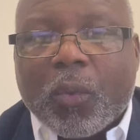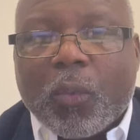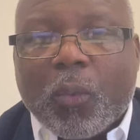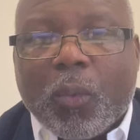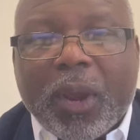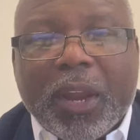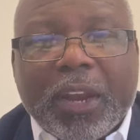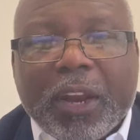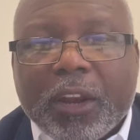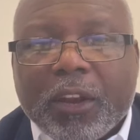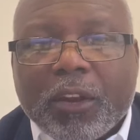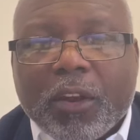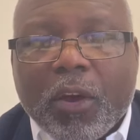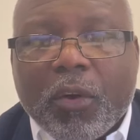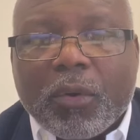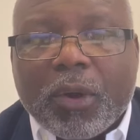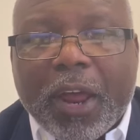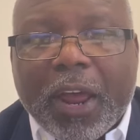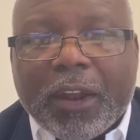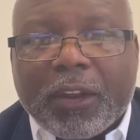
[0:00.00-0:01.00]
We didn't
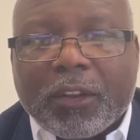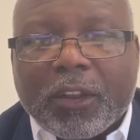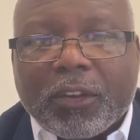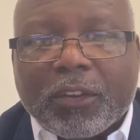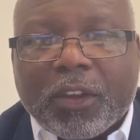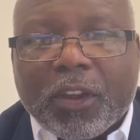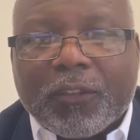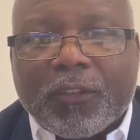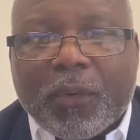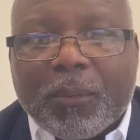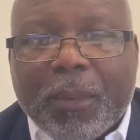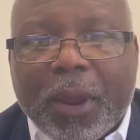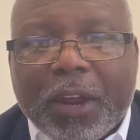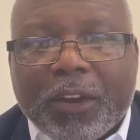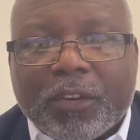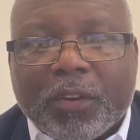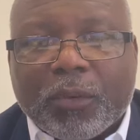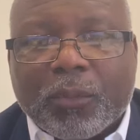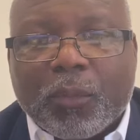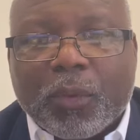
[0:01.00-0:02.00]
know that this
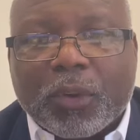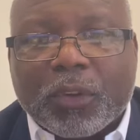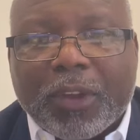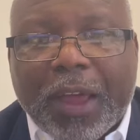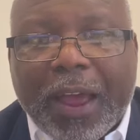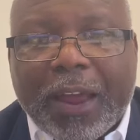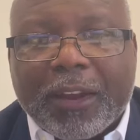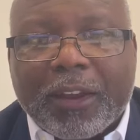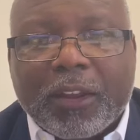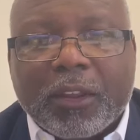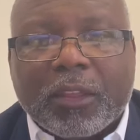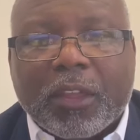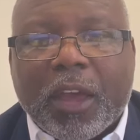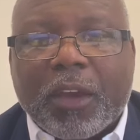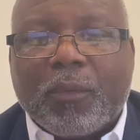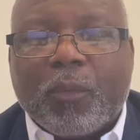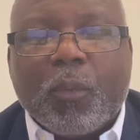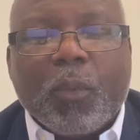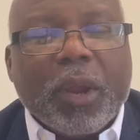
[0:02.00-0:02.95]
information was ID theft.